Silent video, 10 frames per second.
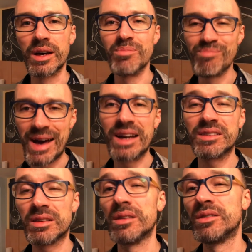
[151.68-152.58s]

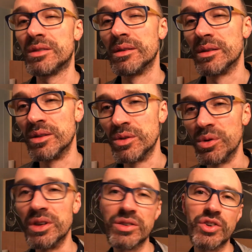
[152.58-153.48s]
max to do a
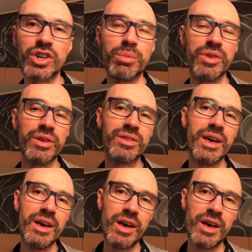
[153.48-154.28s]
decent job of this.